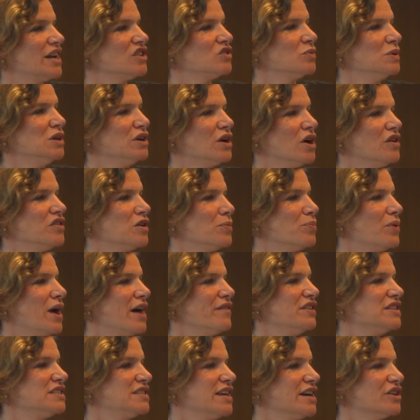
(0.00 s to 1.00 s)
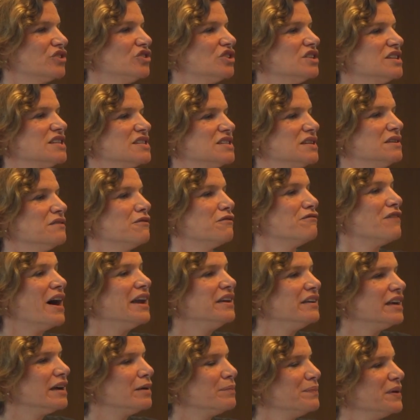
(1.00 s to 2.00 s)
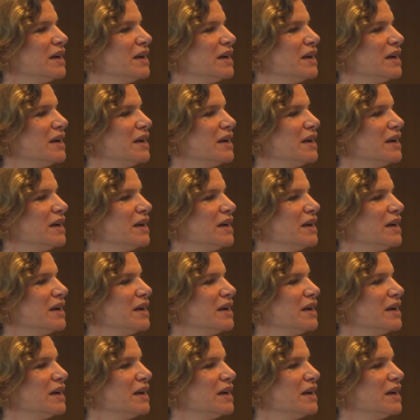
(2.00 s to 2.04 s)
as we know, the private sector doesn't fund it